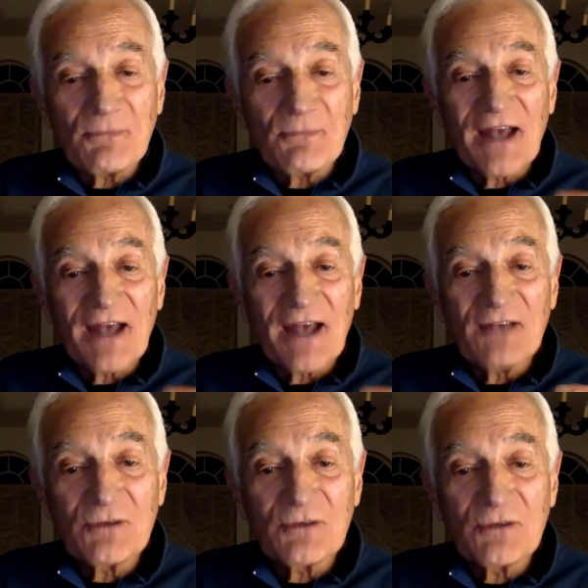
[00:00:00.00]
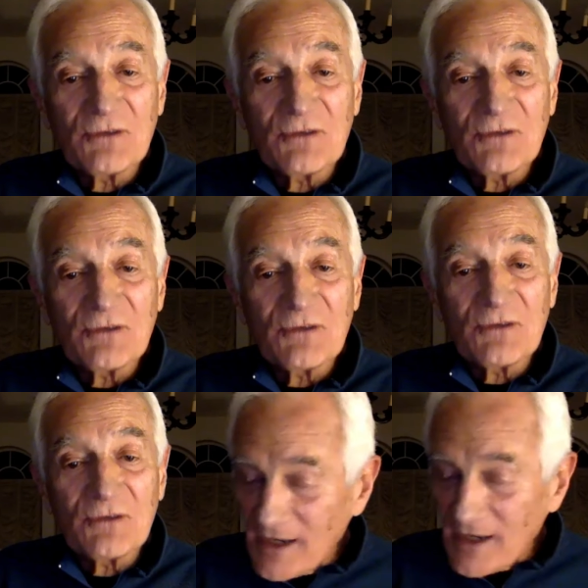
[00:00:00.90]
as you get louder
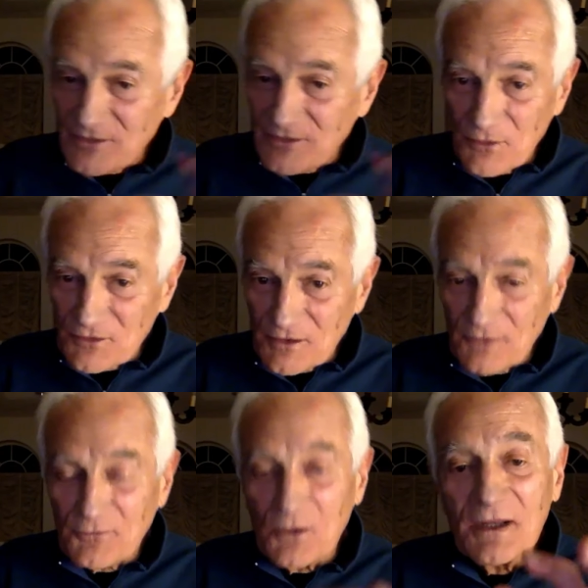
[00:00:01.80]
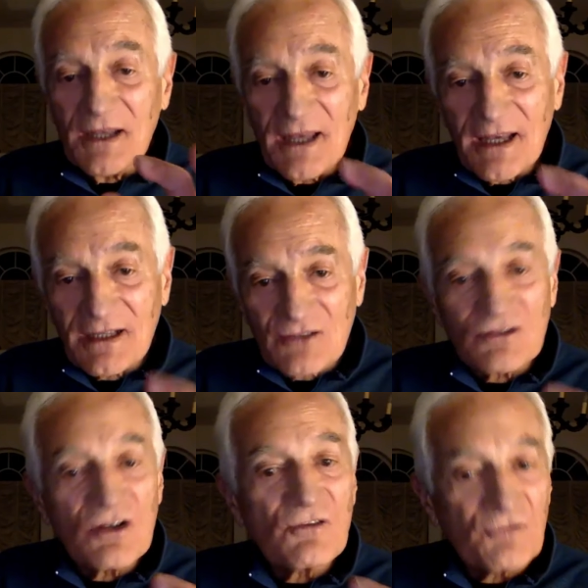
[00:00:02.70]
on the clarinet as opposed to the flute, it
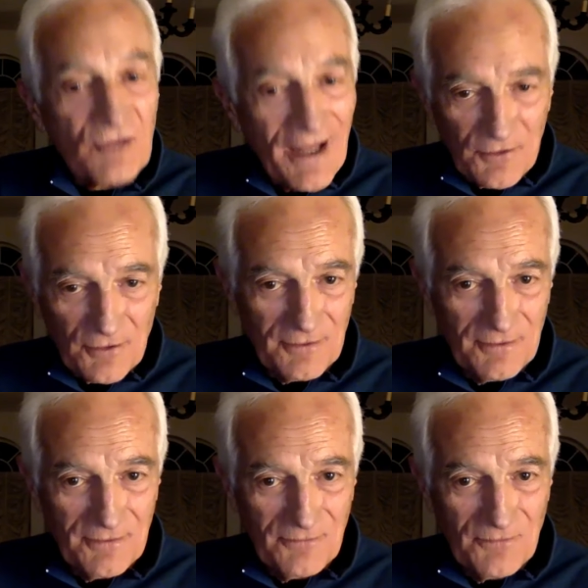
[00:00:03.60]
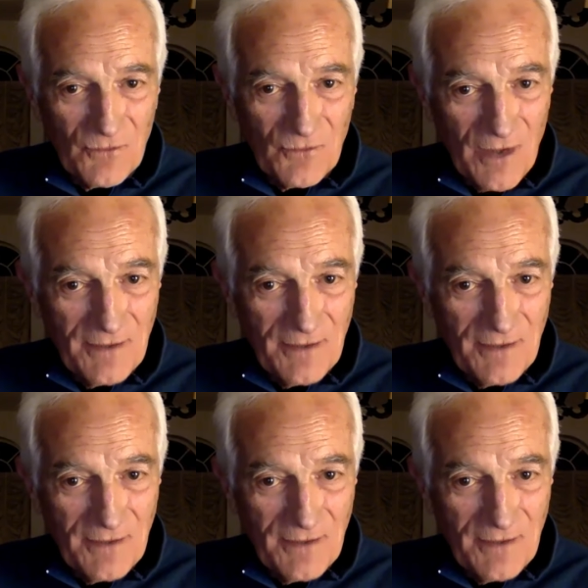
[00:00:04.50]
gets flatter, right?